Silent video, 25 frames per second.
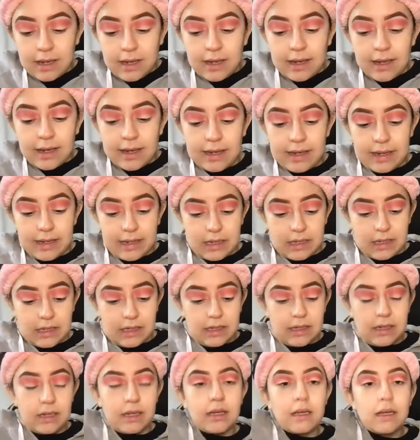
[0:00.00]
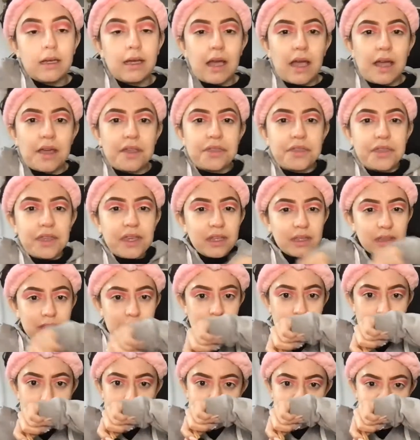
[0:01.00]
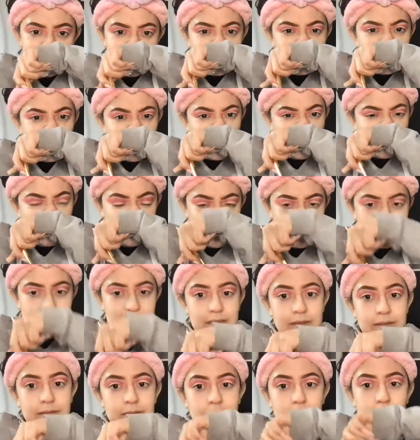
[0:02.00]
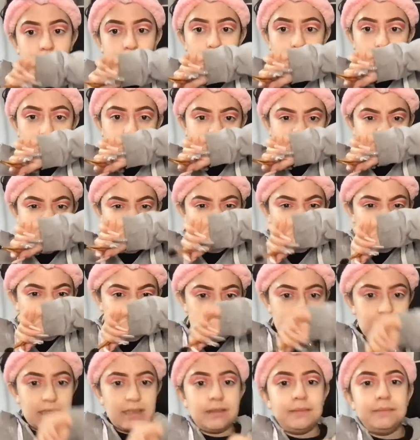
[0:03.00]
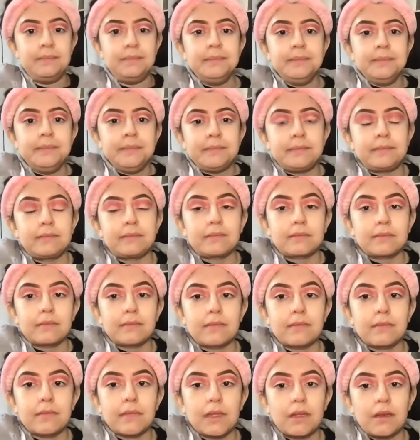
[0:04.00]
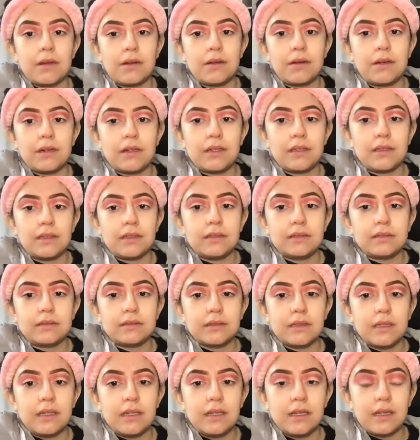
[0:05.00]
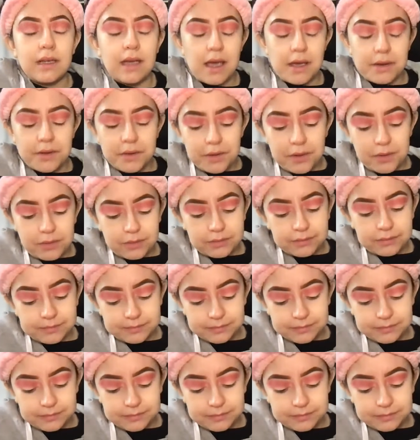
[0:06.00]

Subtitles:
And I think then it was all ages, or I don't know,